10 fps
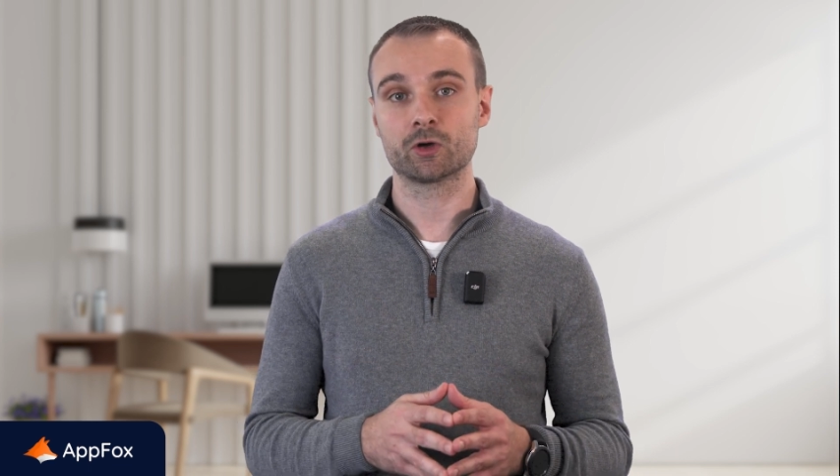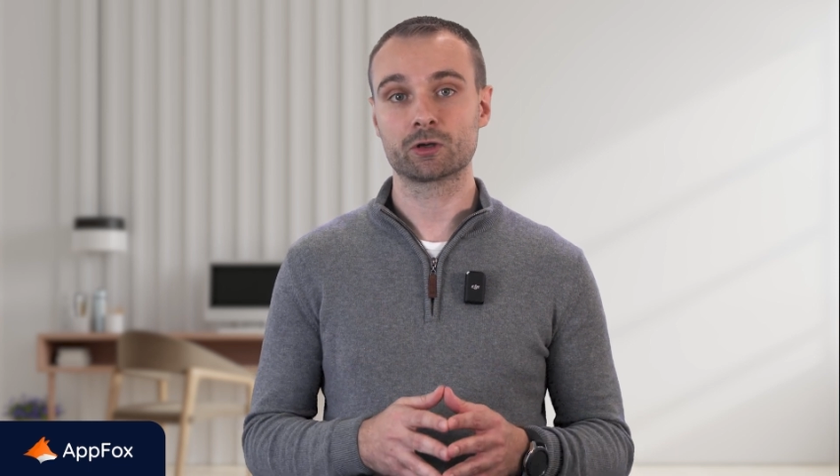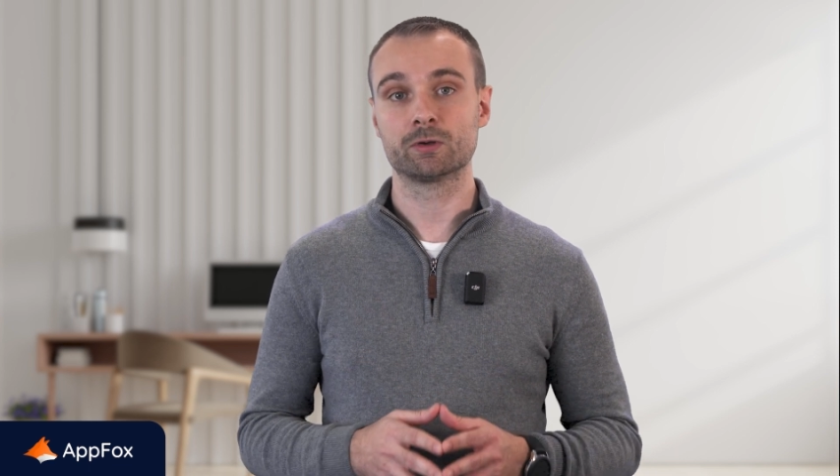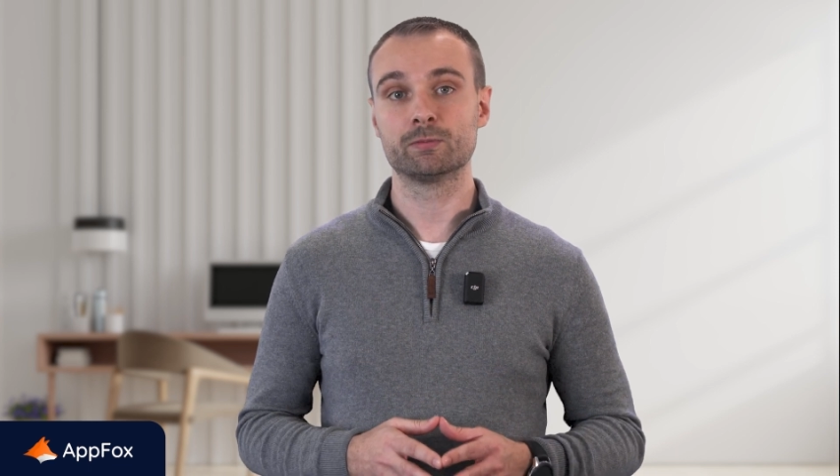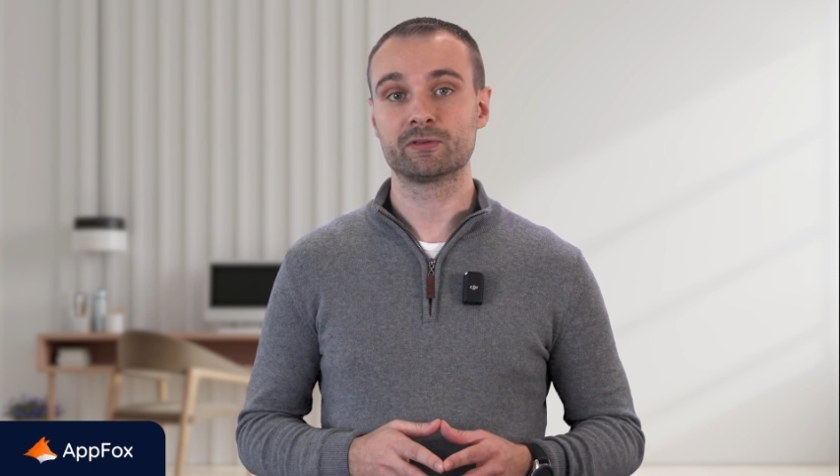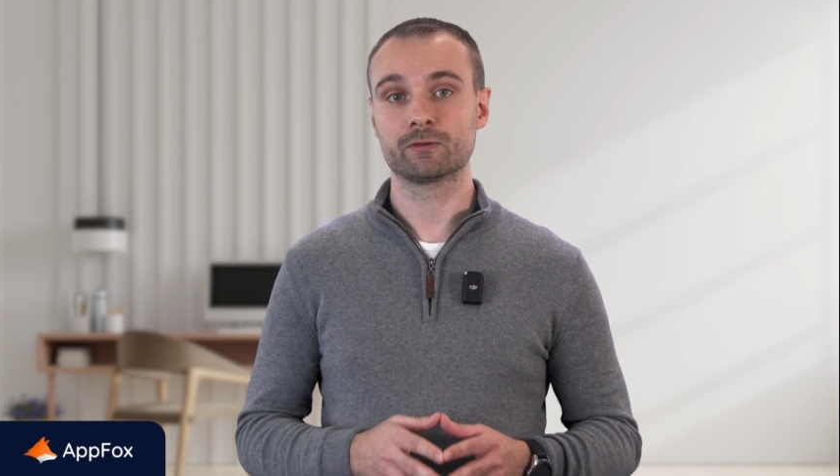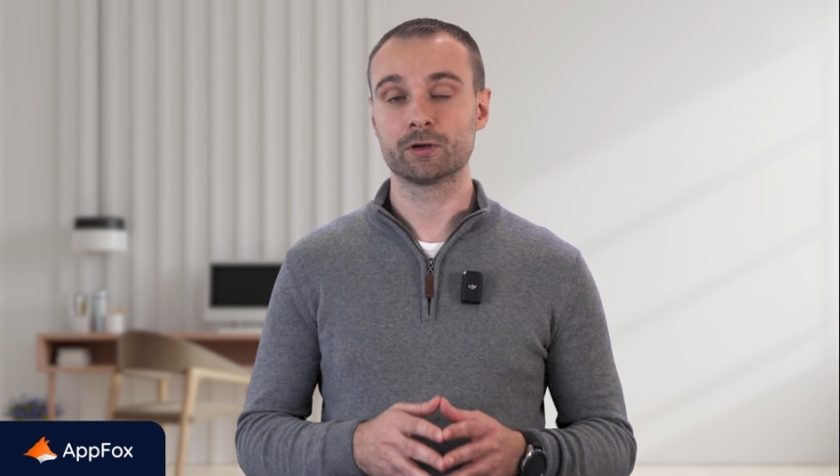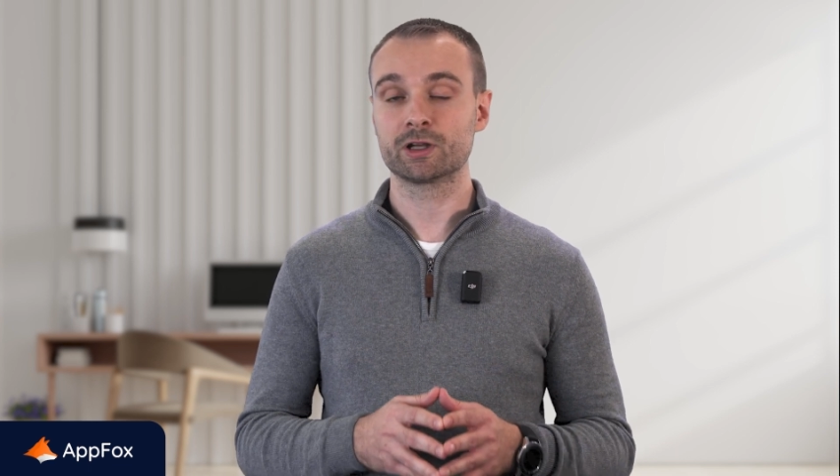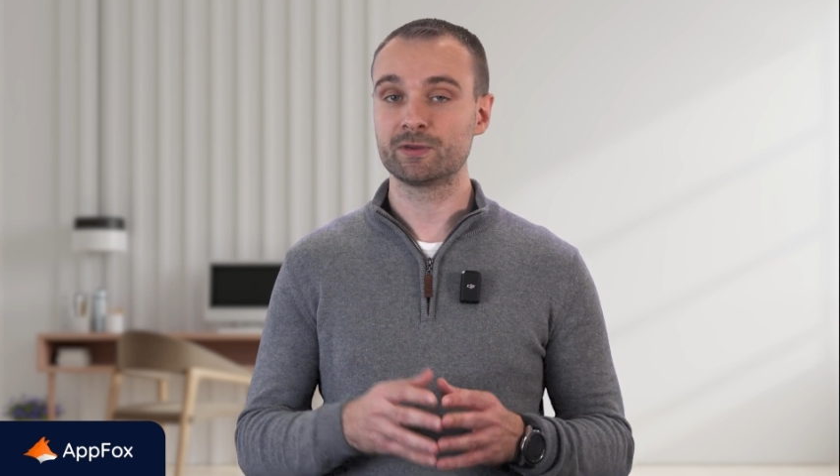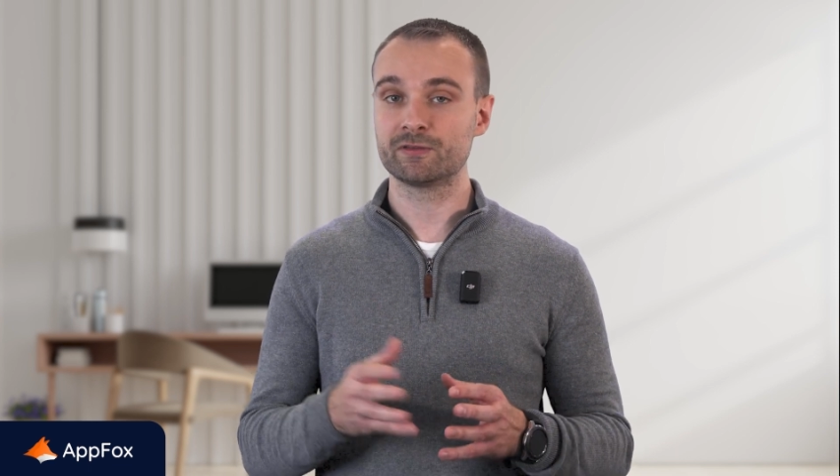document
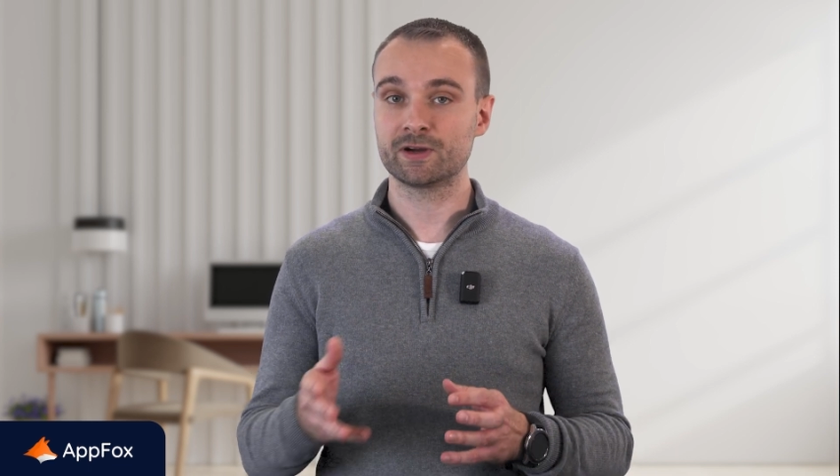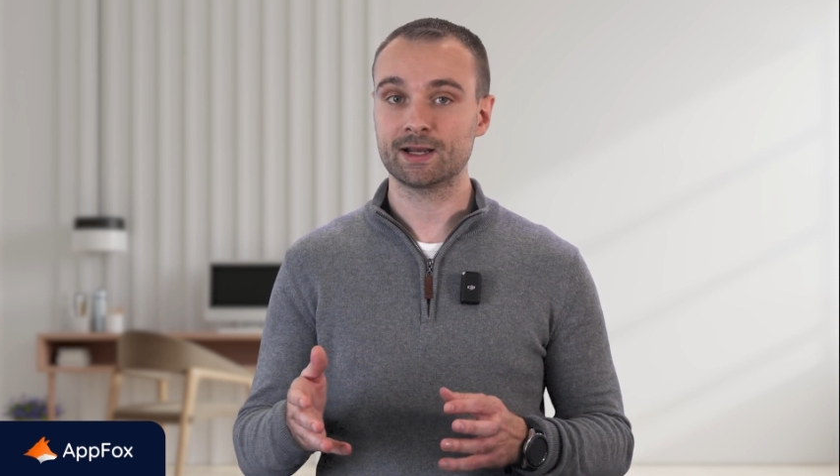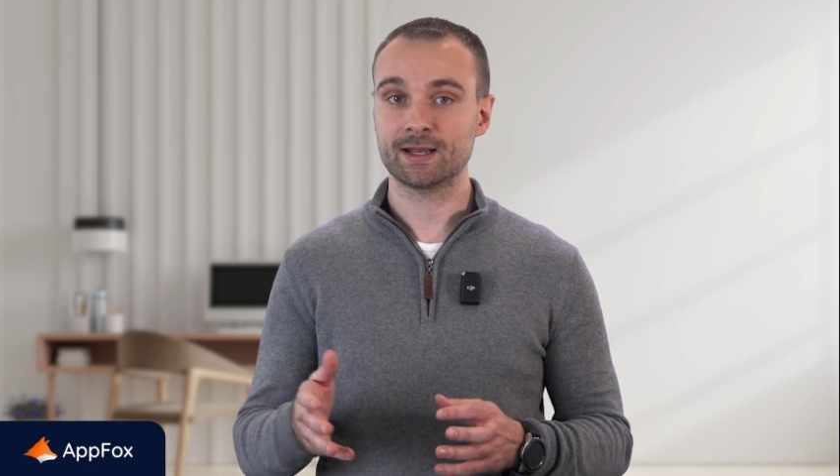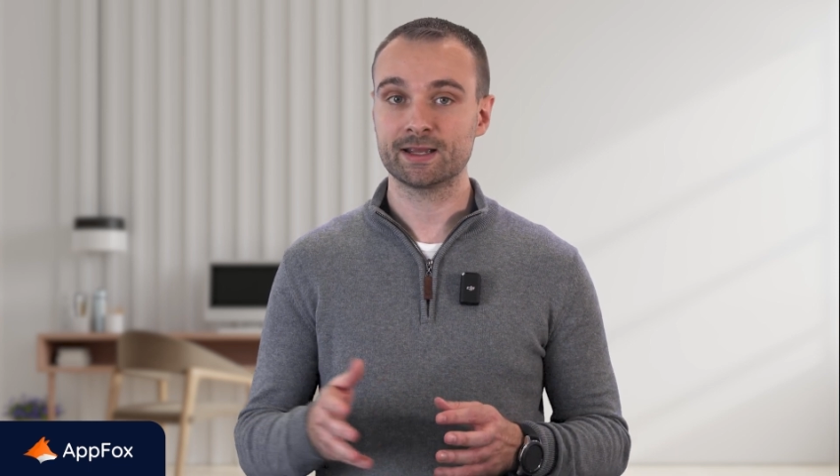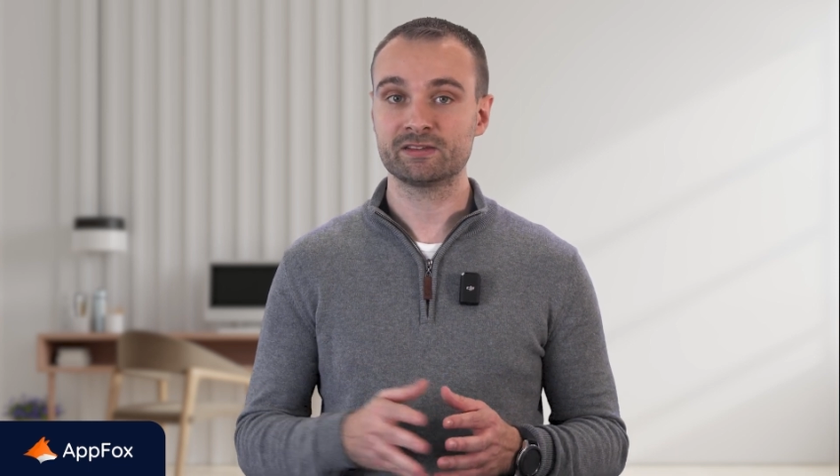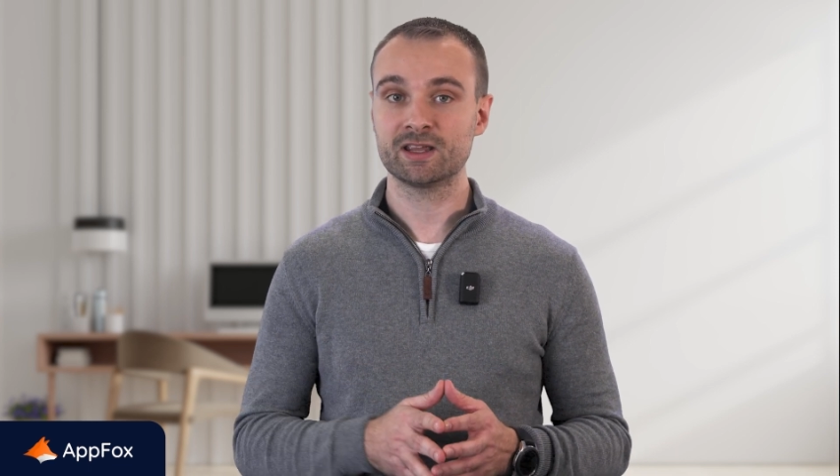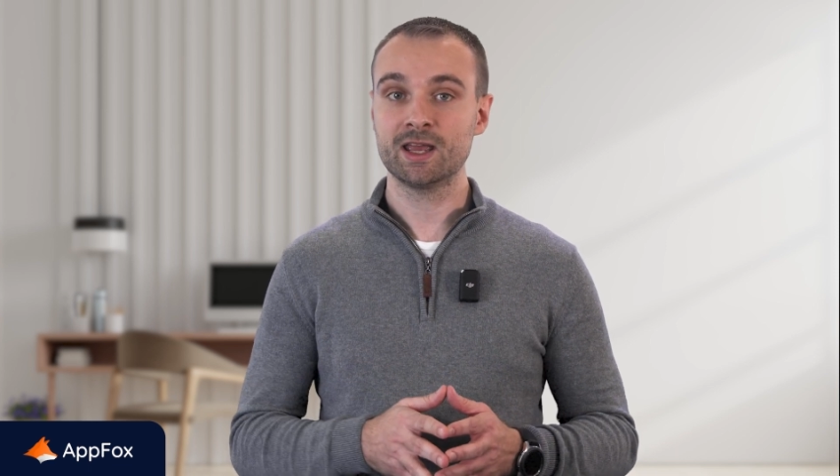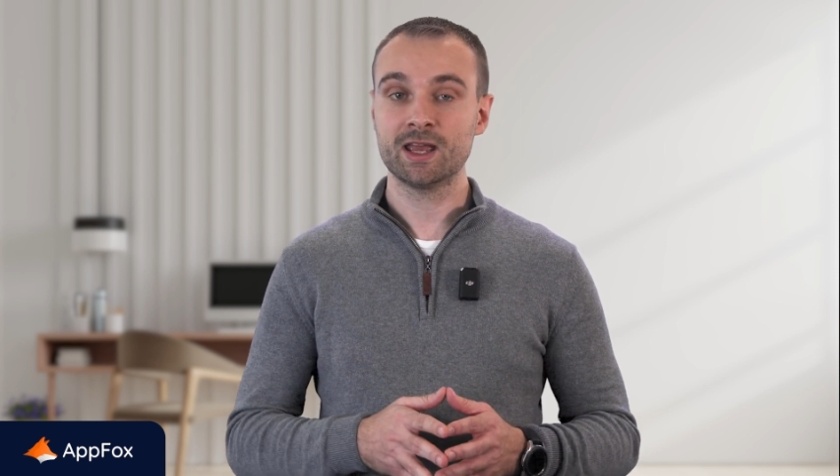before it can be finalized